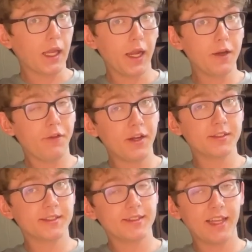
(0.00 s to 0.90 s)
kind of had
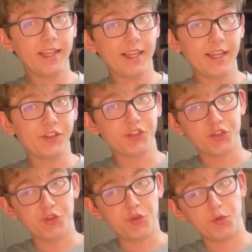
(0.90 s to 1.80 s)
a slight
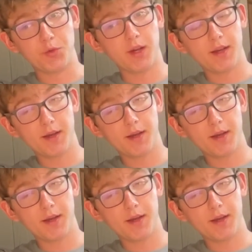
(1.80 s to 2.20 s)
issue.